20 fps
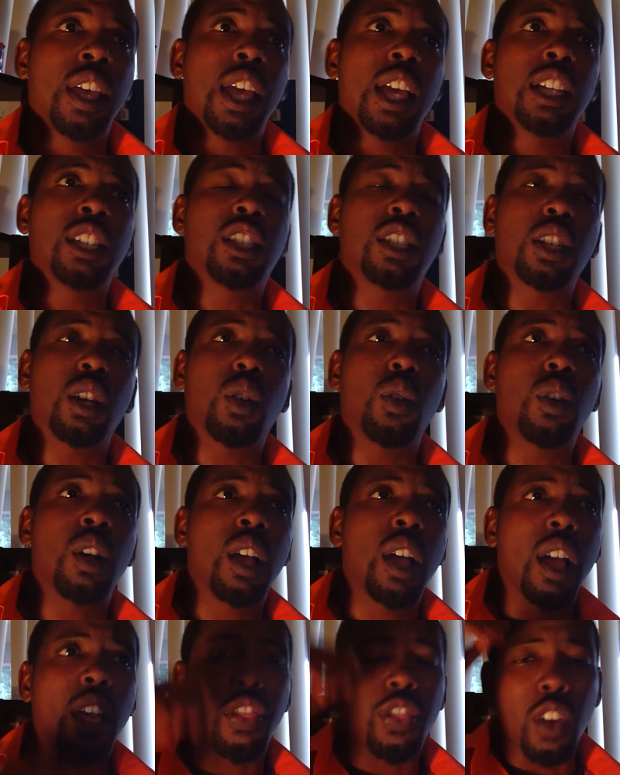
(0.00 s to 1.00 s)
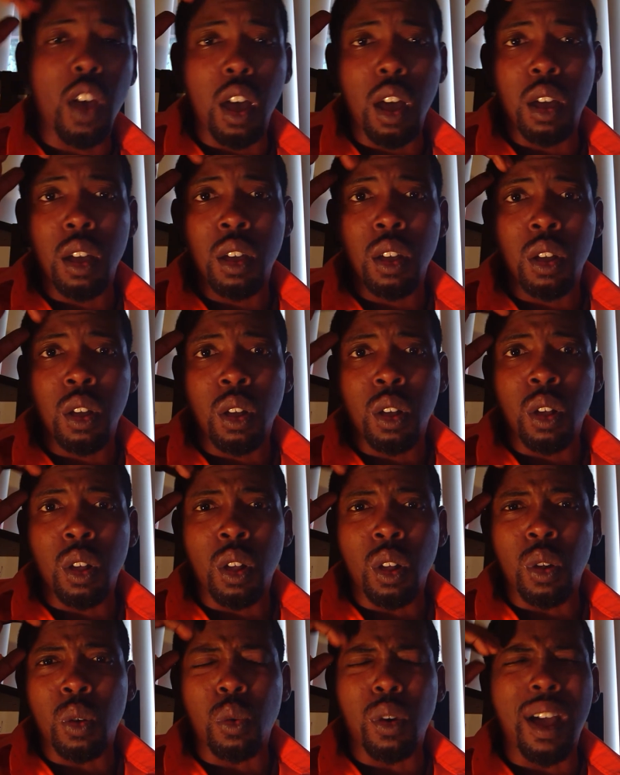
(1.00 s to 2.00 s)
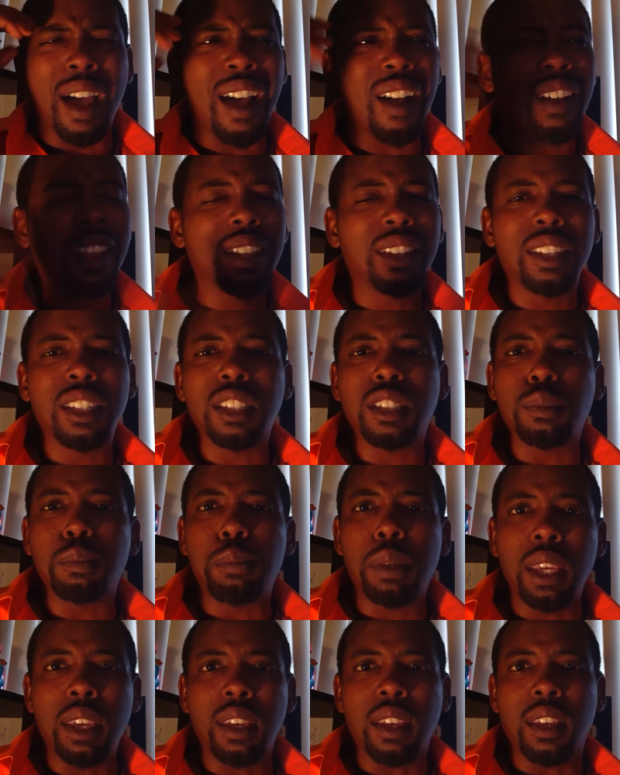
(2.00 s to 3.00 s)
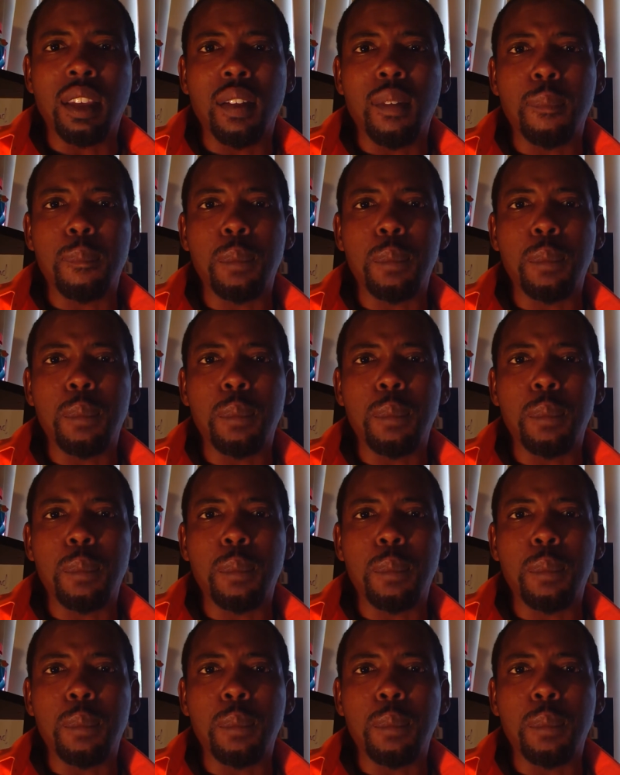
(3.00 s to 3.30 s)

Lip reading: and so I thought, well, how can this be?